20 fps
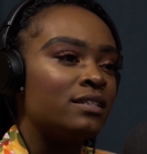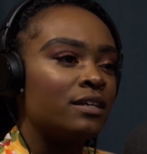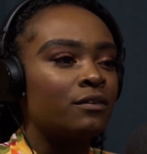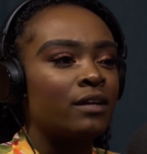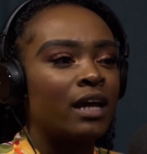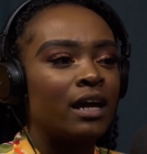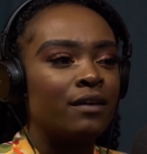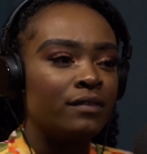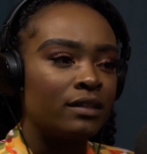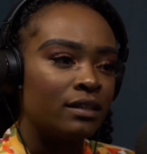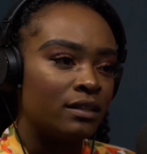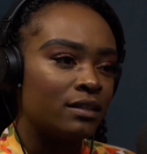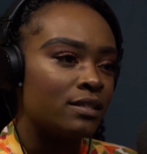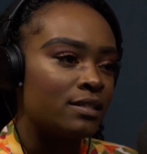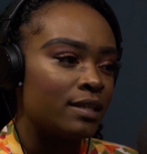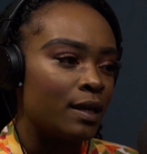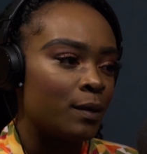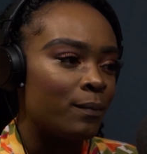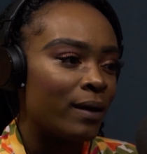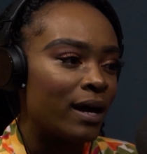I don't have any of the
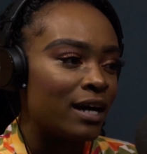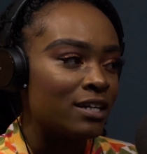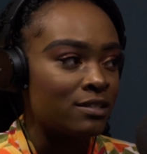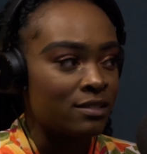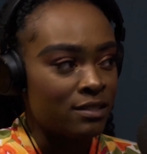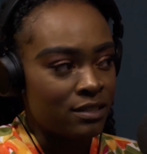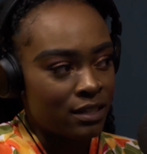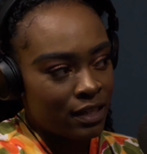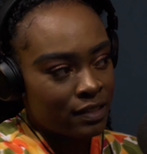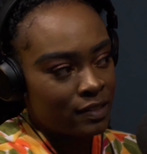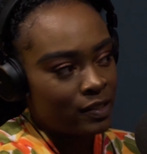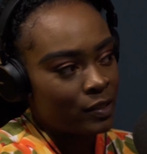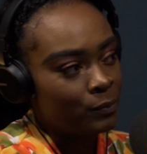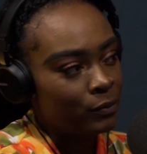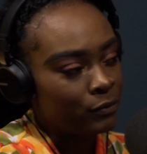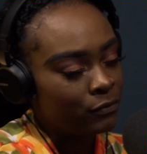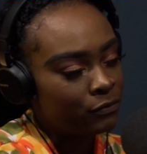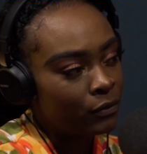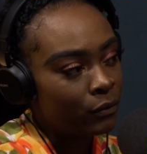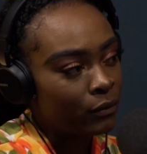same passions that I did
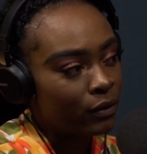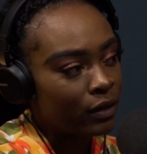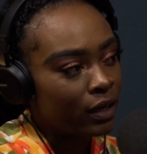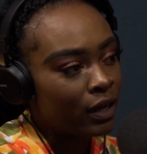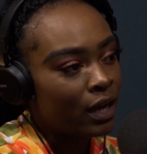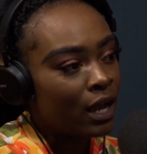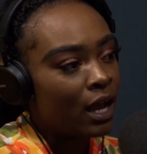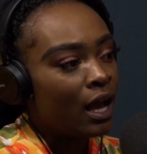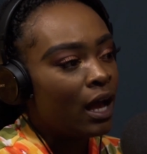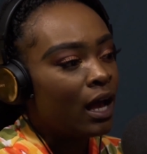before.